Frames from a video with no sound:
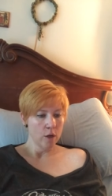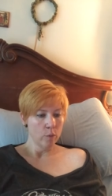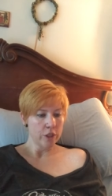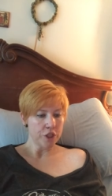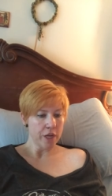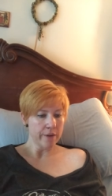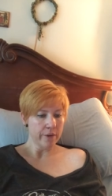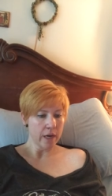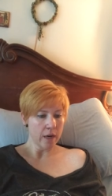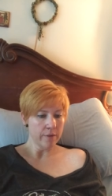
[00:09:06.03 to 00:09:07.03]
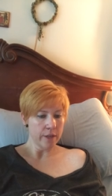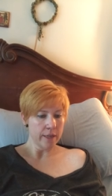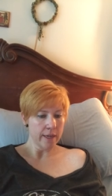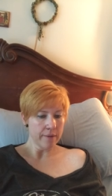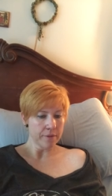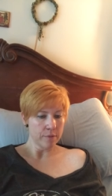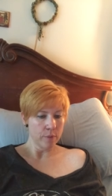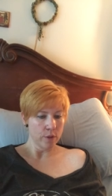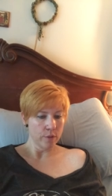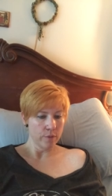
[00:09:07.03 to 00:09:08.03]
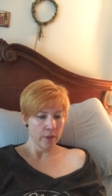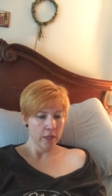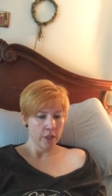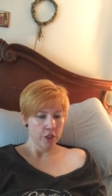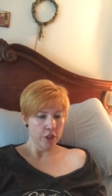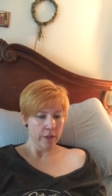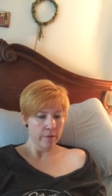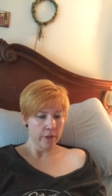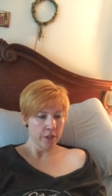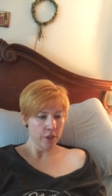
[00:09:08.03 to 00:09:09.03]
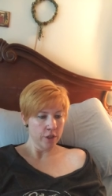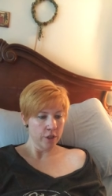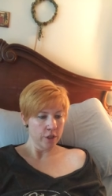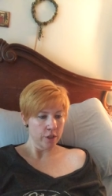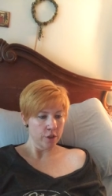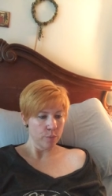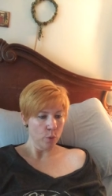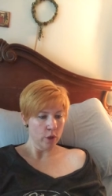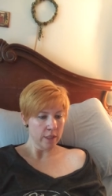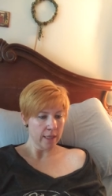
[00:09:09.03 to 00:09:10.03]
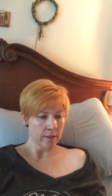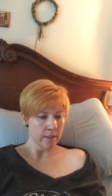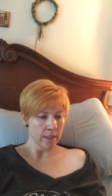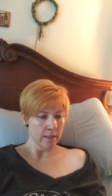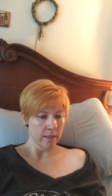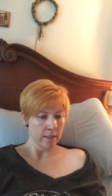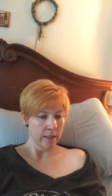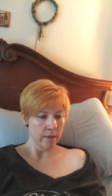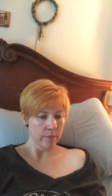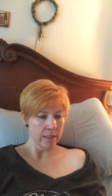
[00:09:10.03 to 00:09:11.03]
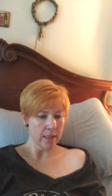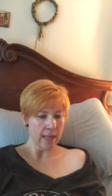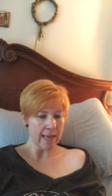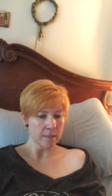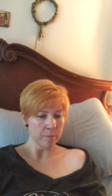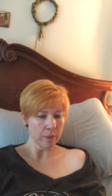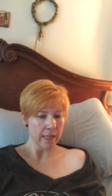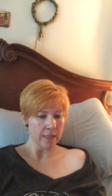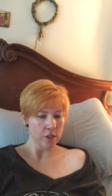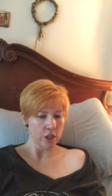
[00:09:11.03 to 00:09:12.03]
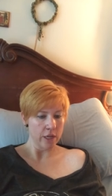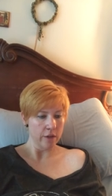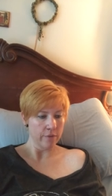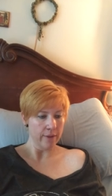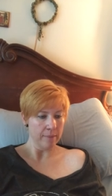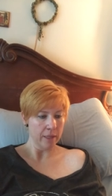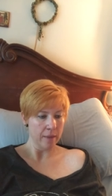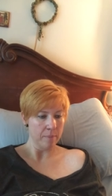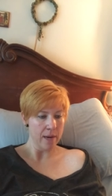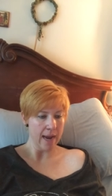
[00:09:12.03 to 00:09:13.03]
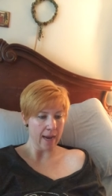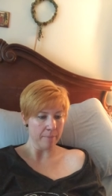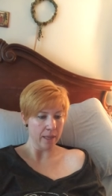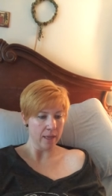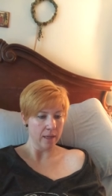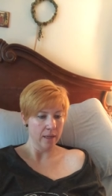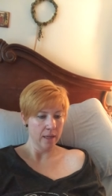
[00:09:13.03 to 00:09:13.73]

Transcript: When she had recovered enough to move, she had returned to Port Townsend. It was the last place she and her family had been happy.